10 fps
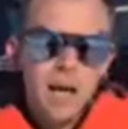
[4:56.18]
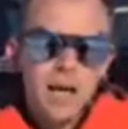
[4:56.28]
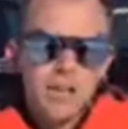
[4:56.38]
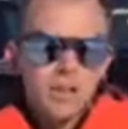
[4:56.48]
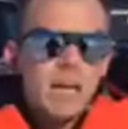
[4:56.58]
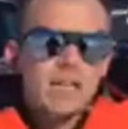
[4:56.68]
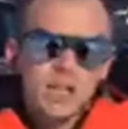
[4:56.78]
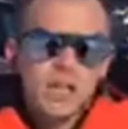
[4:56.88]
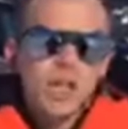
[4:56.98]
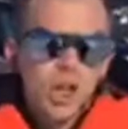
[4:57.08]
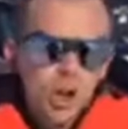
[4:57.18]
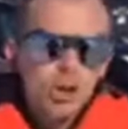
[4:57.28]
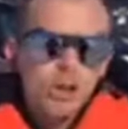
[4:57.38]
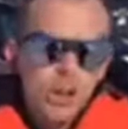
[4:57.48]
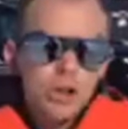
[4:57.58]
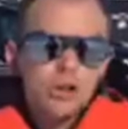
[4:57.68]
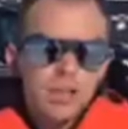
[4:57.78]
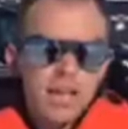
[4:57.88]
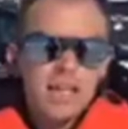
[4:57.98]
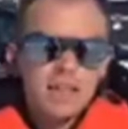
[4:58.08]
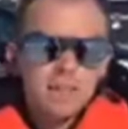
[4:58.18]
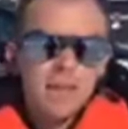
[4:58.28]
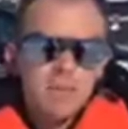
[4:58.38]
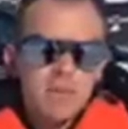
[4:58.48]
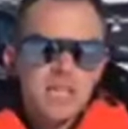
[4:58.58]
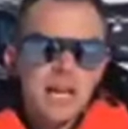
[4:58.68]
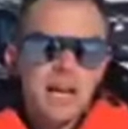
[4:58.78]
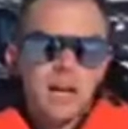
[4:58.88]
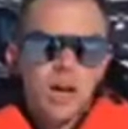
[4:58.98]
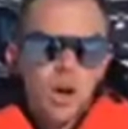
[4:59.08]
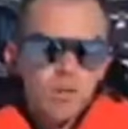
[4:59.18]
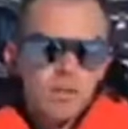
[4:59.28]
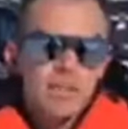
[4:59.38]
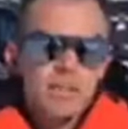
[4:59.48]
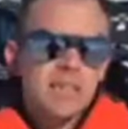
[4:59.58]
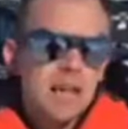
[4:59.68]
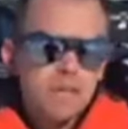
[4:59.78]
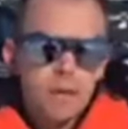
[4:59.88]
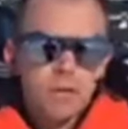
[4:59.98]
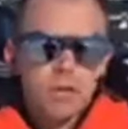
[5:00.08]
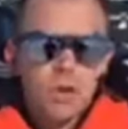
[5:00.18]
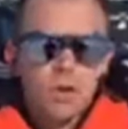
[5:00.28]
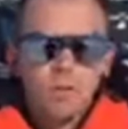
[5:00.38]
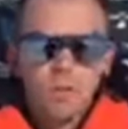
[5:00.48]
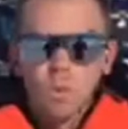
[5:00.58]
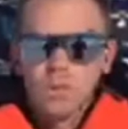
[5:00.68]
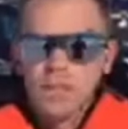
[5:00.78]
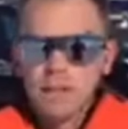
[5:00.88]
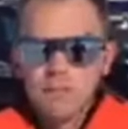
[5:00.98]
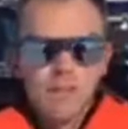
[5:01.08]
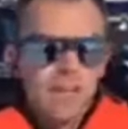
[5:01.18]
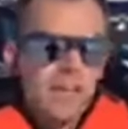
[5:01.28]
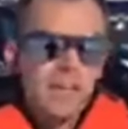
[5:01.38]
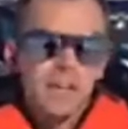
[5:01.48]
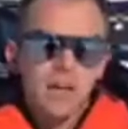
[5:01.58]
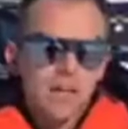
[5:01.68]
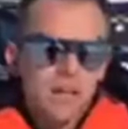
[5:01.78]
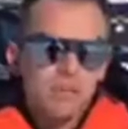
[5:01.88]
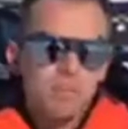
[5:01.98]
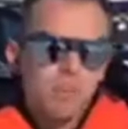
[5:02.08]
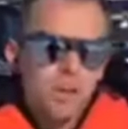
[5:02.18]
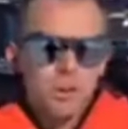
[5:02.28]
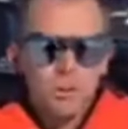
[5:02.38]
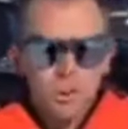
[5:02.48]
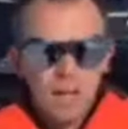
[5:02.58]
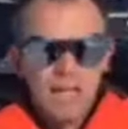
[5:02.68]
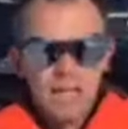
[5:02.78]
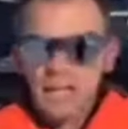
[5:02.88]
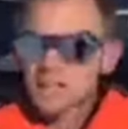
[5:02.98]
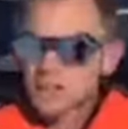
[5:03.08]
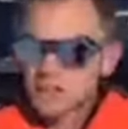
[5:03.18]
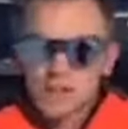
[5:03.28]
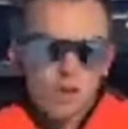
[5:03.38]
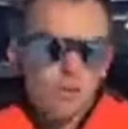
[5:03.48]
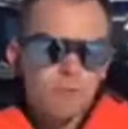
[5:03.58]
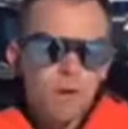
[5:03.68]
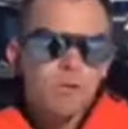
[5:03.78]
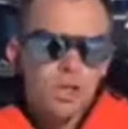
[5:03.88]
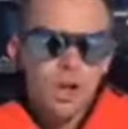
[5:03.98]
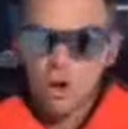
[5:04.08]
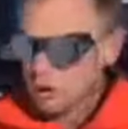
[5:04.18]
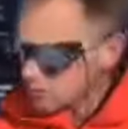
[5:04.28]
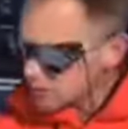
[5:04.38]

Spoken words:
So yeah, just a huge thanks for Inmarsat obviously the sat phones are for safety, and you know, that's, you know, phones are life, and